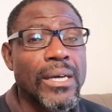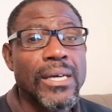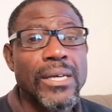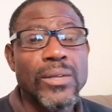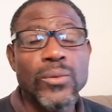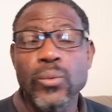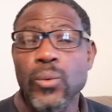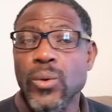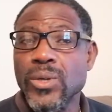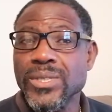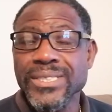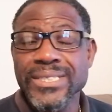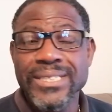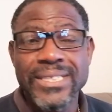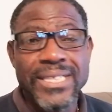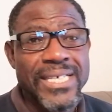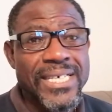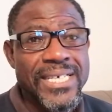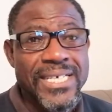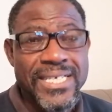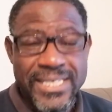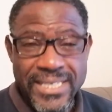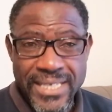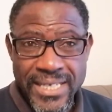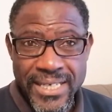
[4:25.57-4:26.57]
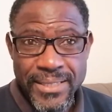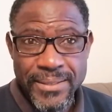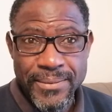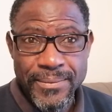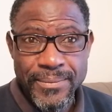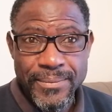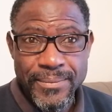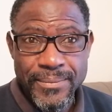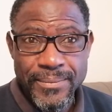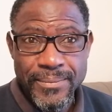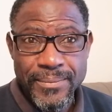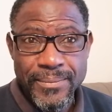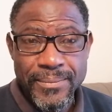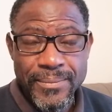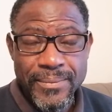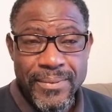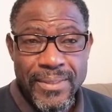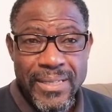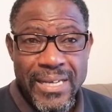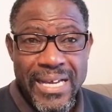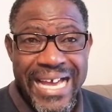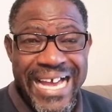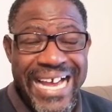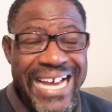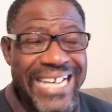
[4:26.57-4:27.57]
It wasn't easy.
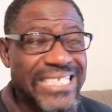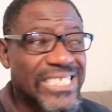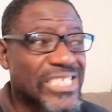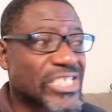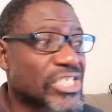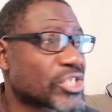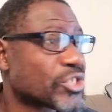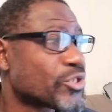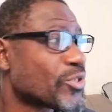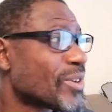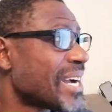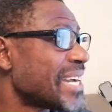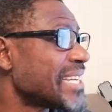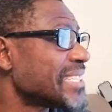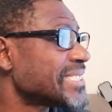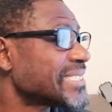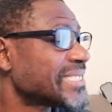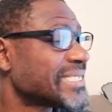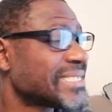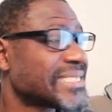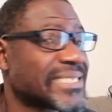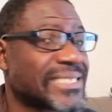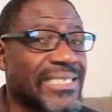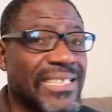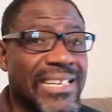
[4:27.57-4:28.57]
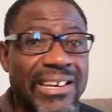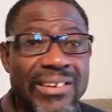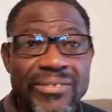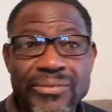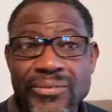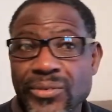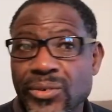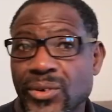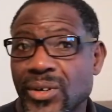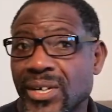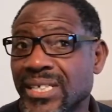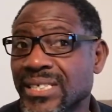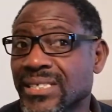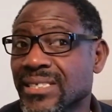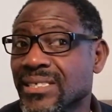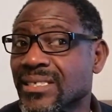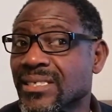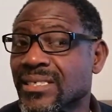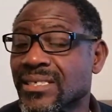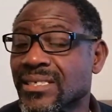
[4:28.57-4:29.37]
I tried several